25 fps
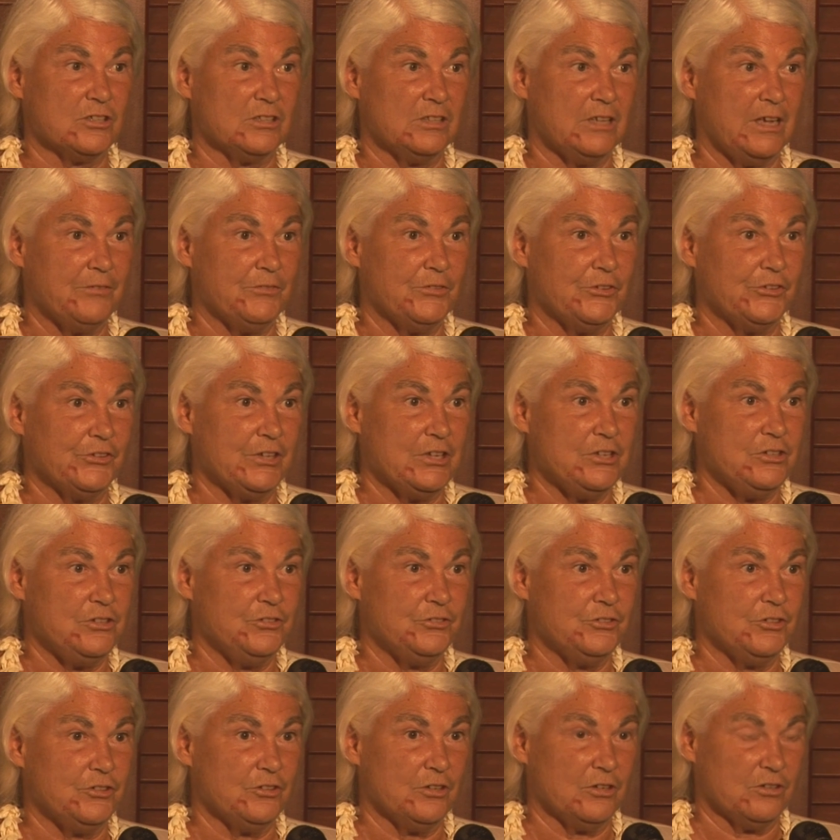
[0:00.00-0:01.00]
glyphosate
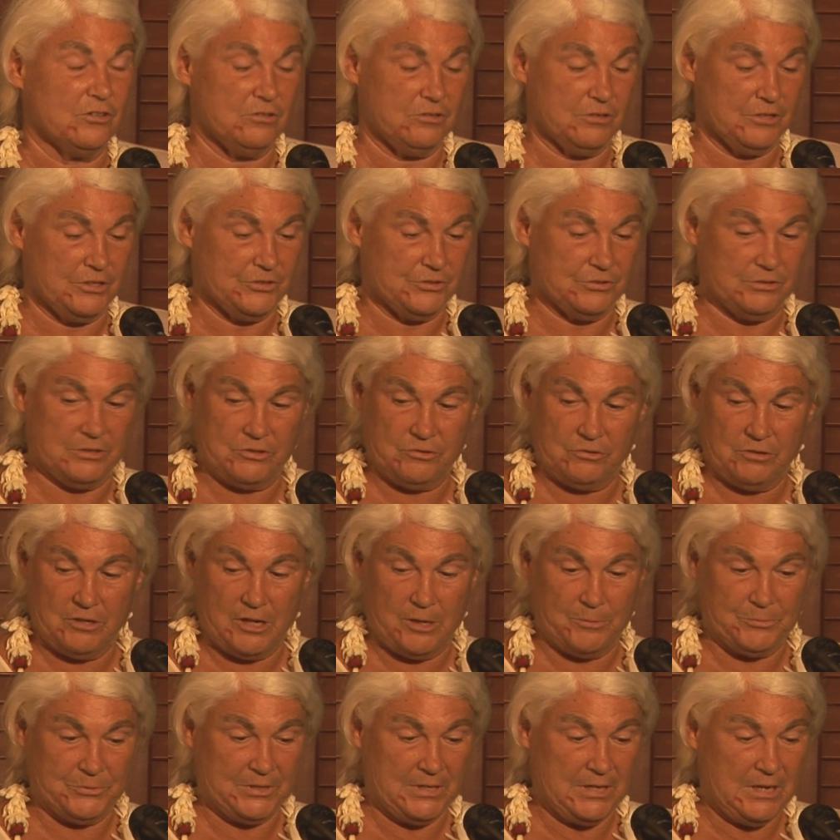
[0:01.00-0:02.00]
usage on corn and soy
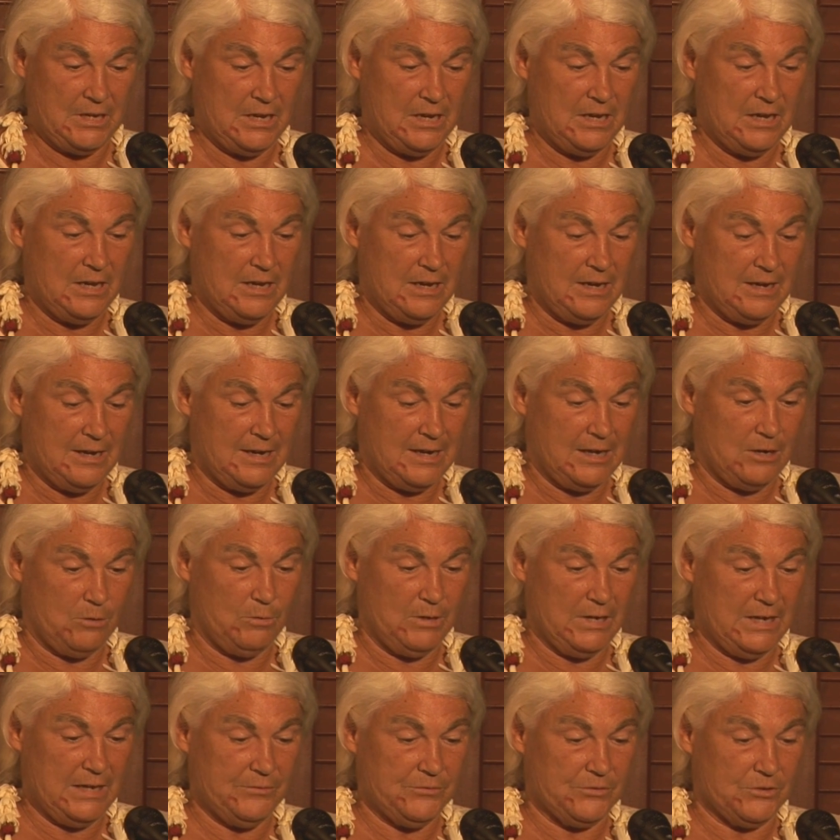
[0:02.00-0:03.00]
crops.
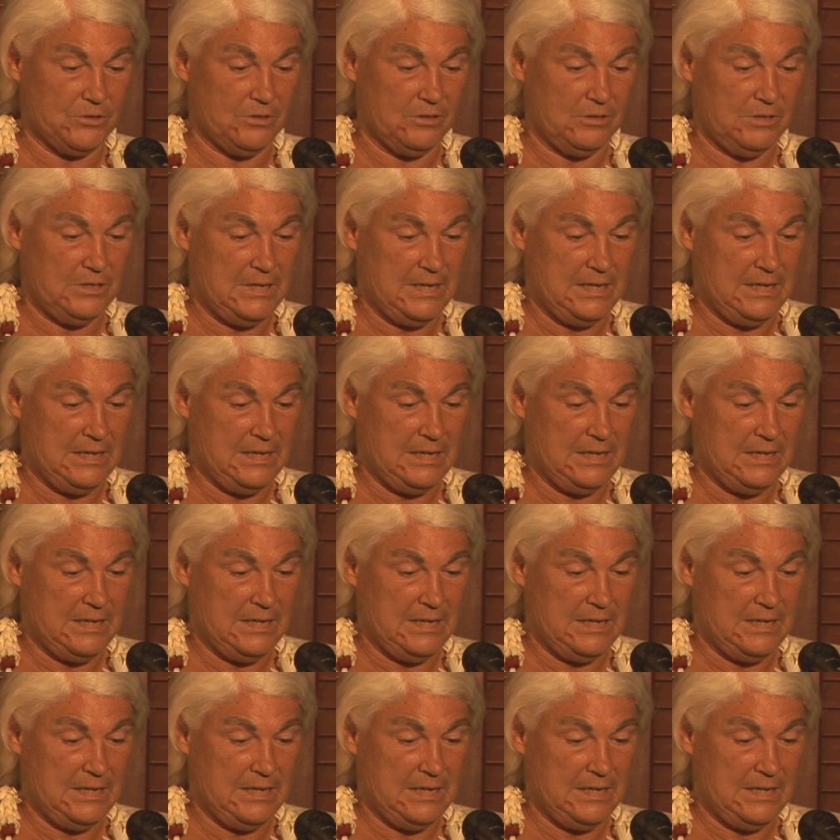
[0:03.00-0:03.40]
However,